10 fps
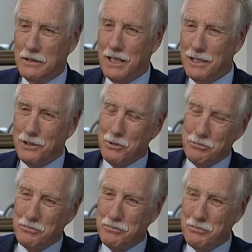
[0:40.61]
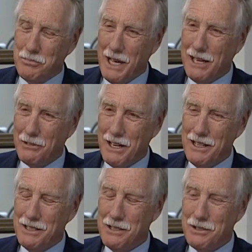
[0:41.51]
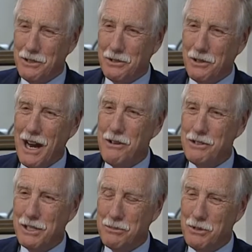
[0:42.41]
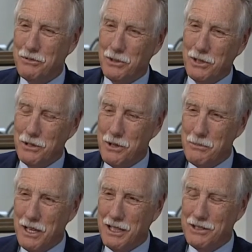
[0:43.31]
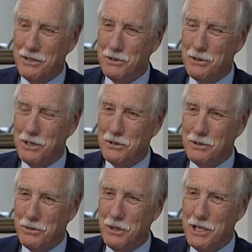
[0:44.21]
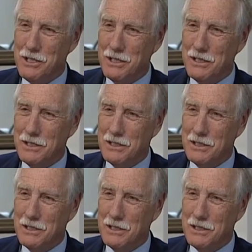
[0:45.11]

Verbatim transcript: getting a little background, a little grounding before going back to to Washington.